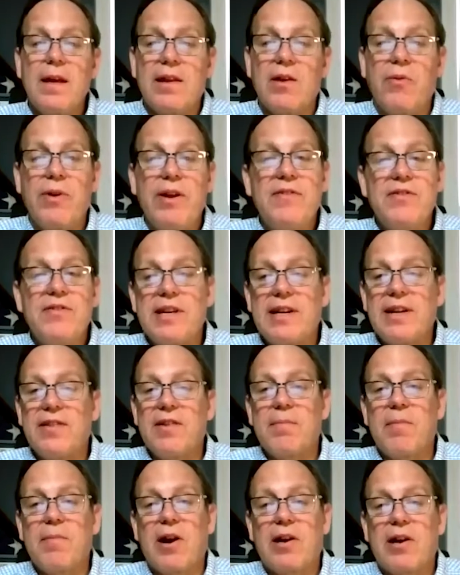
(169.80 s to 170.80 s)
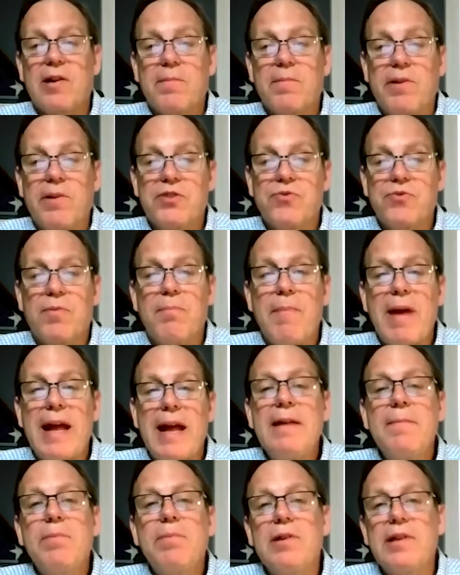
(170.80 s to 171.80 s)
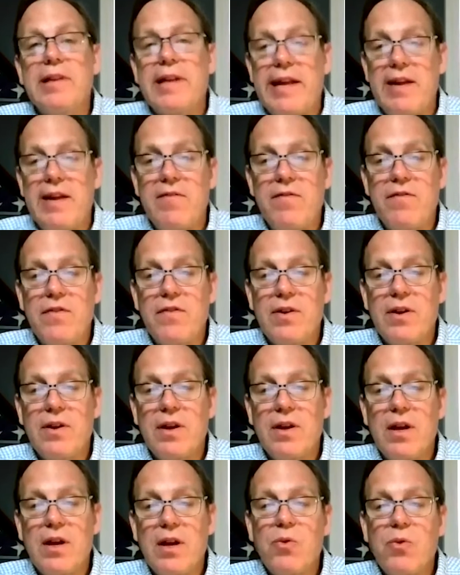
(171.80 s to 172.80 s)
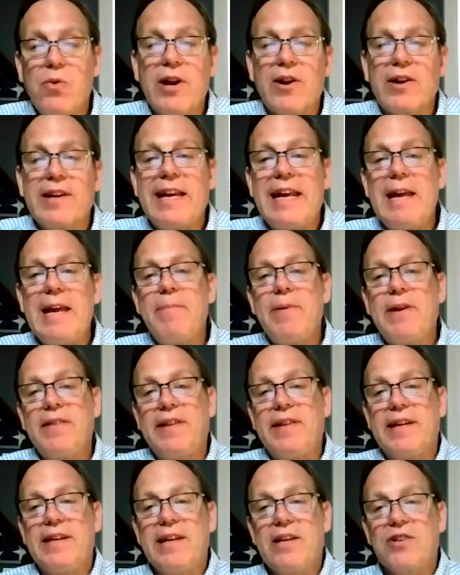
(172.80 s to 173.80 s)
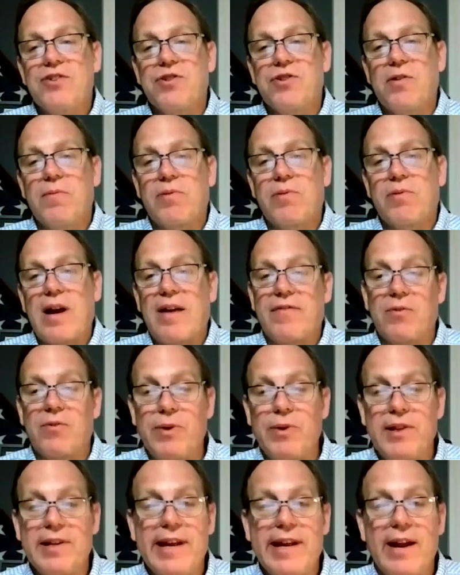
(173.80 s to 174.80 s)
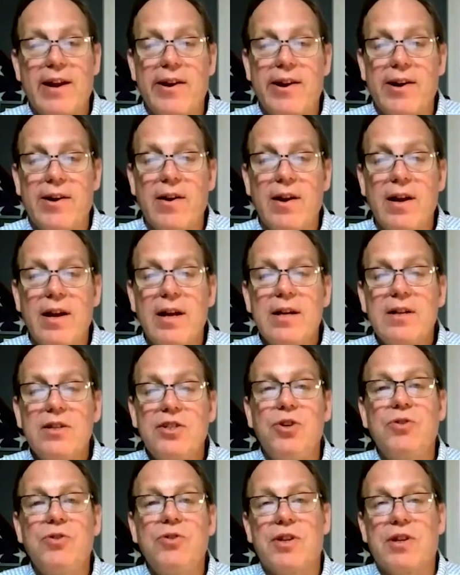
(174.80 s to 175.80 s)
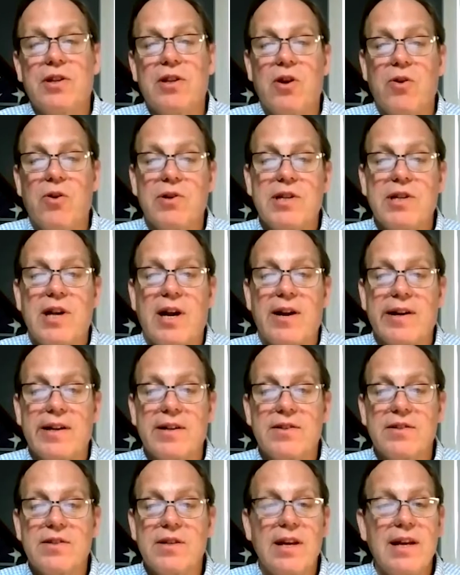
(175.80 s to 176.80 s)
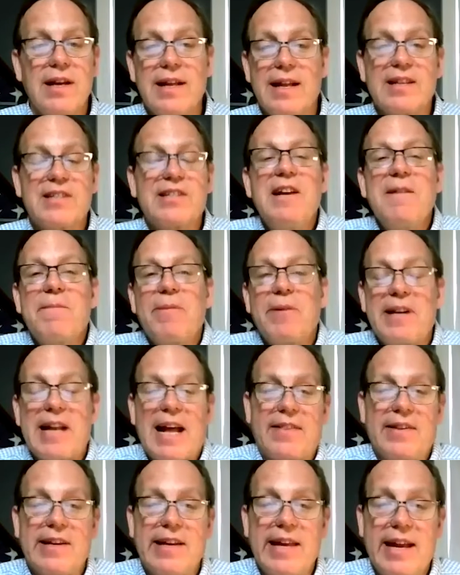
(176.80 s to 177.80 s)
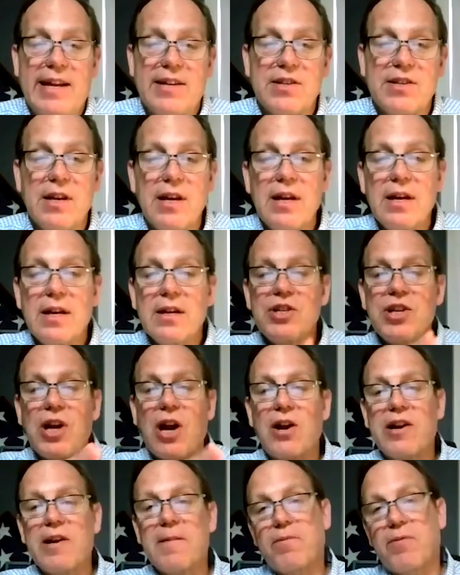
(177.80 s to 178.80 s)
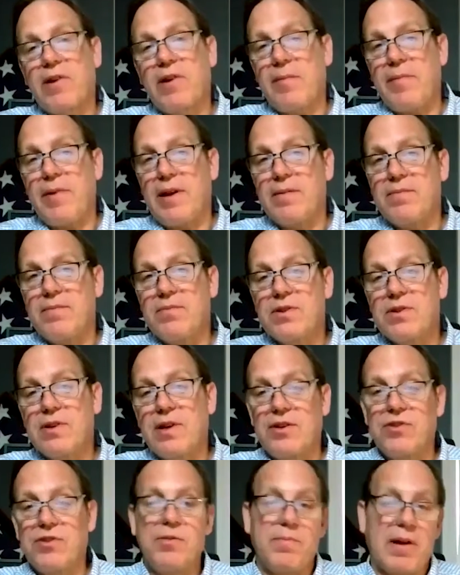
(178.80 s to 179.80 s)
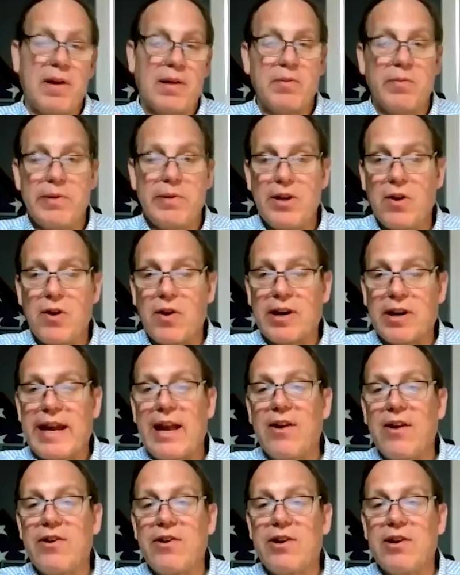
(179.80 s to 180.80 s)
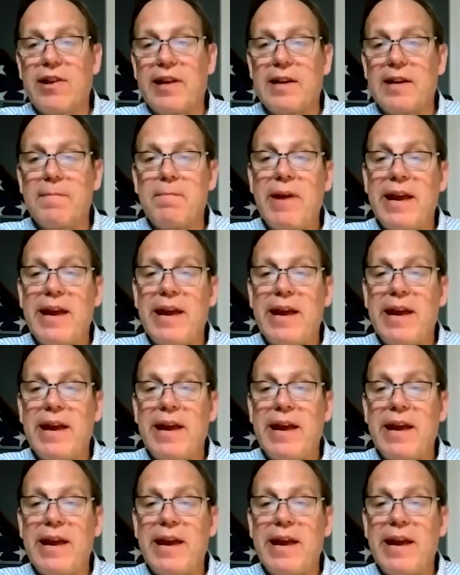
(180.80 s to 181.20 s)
that we've seen in the marketplace where many believe we are keeping the additional profit, we the carrier, due to the lower targets. That's simply not the case. Target premiums, as you probably know, are calculated